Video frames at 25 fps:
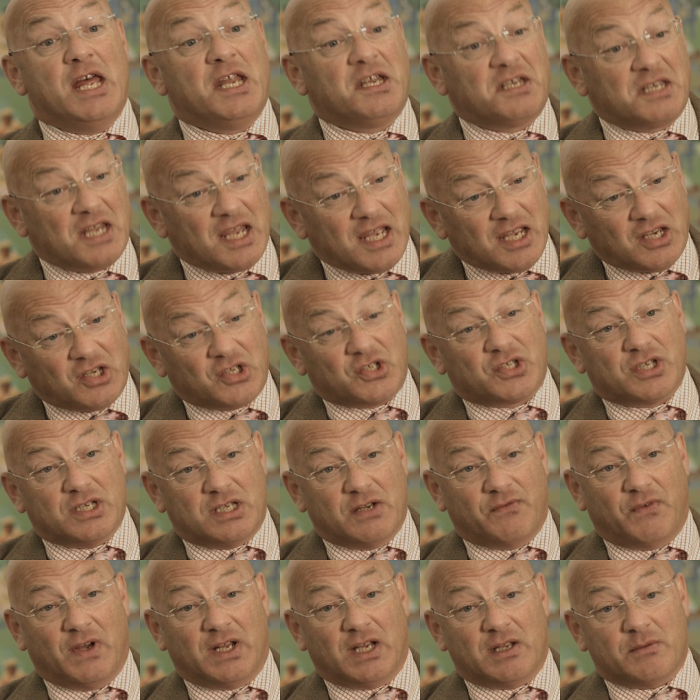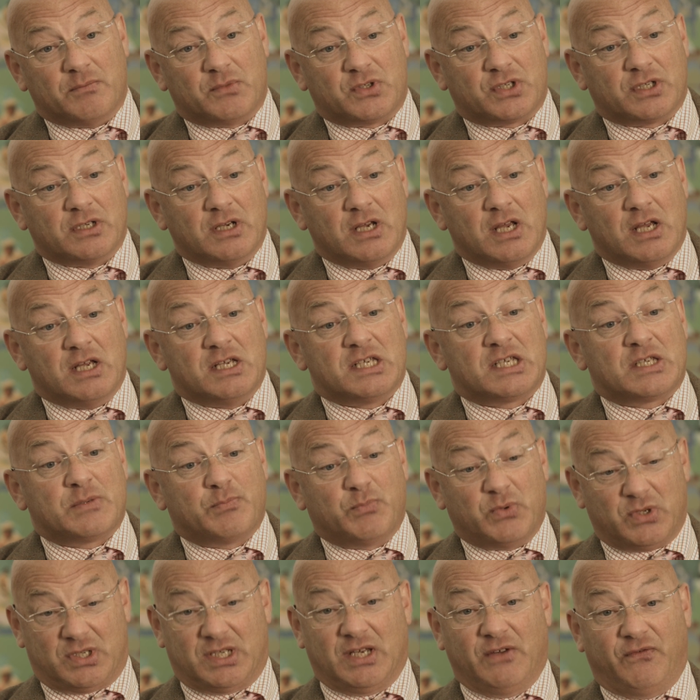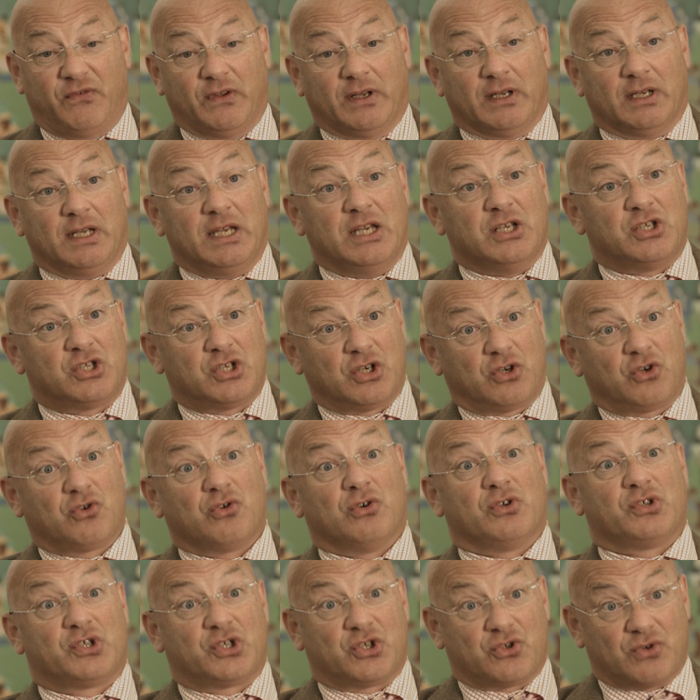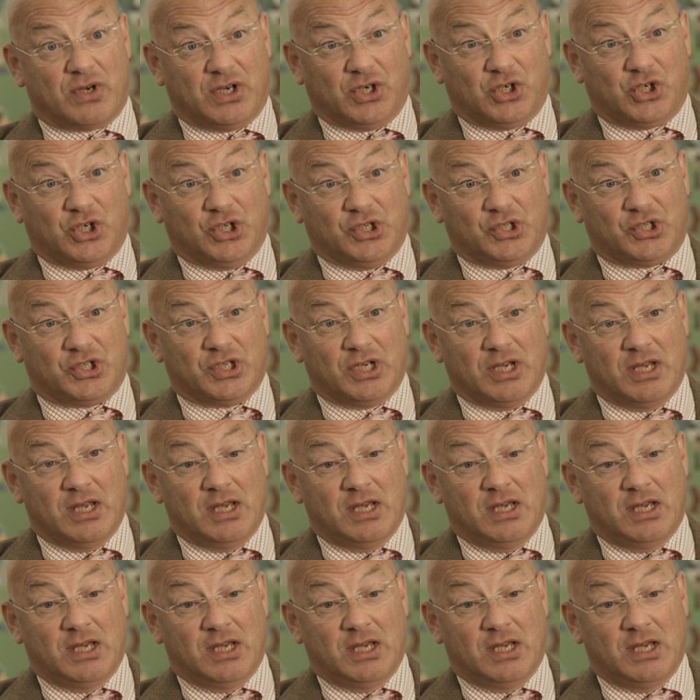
Tanks are developed specifically to cross trenches.